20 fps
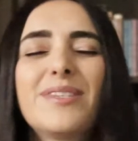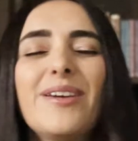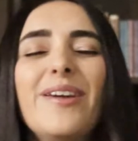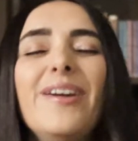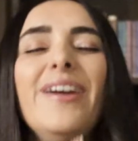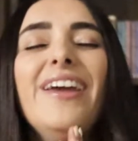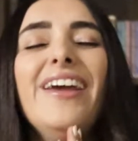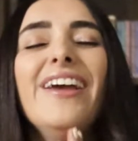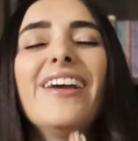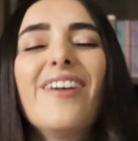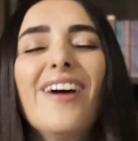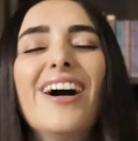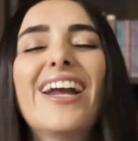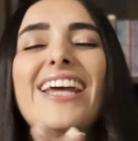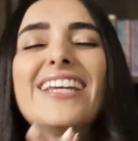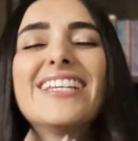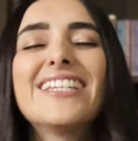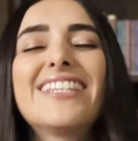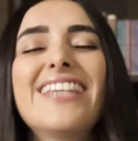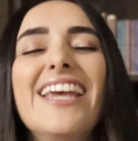So, God,
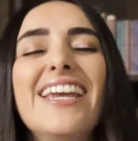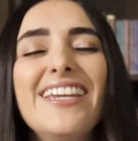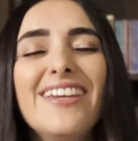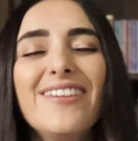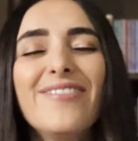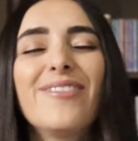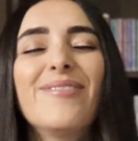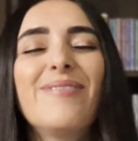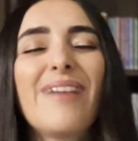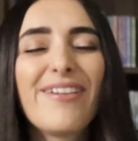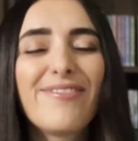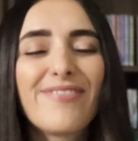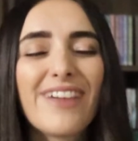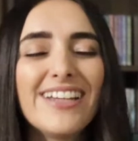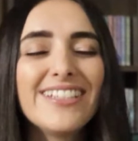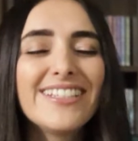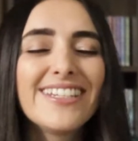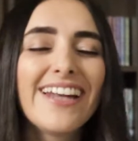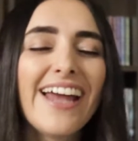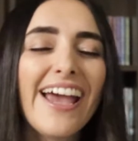I just thank you for my
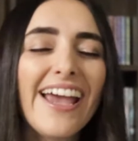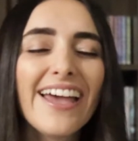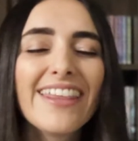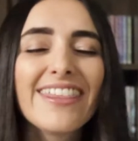friend today.